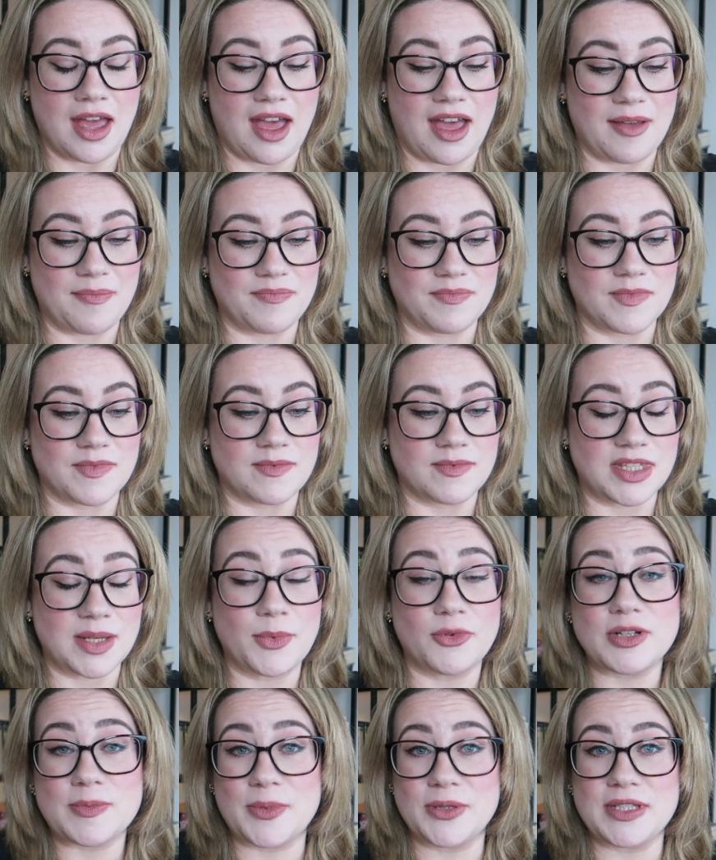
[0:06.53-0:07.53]

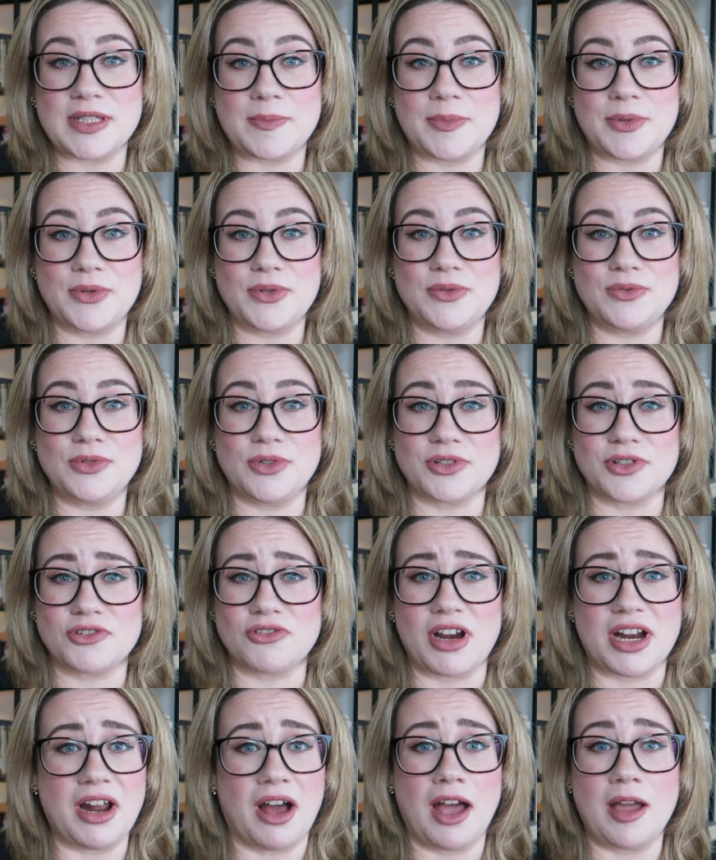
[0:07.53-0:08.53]
somewhat responsible, not to
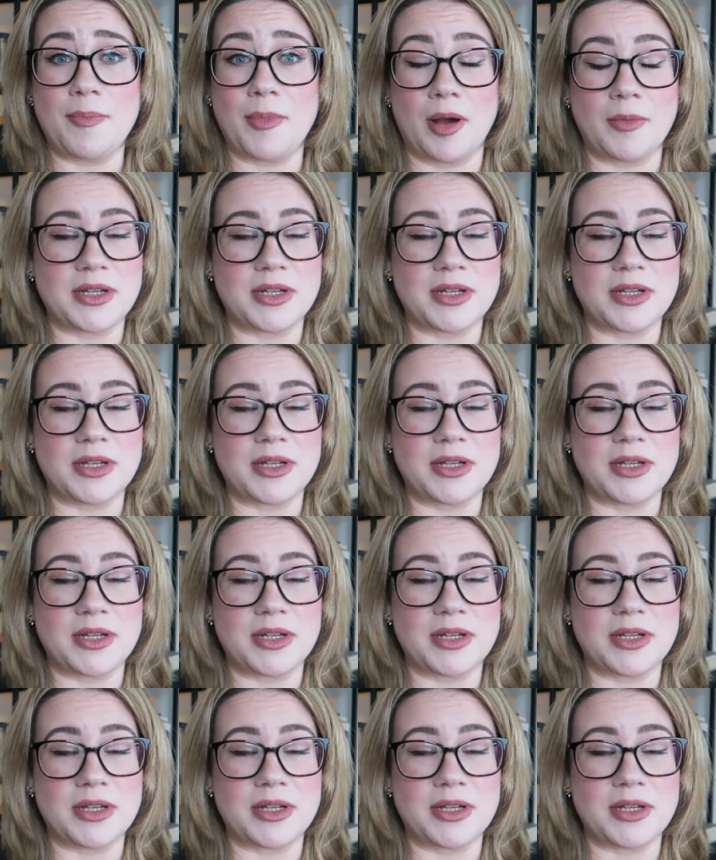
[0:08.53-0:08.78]
try and hype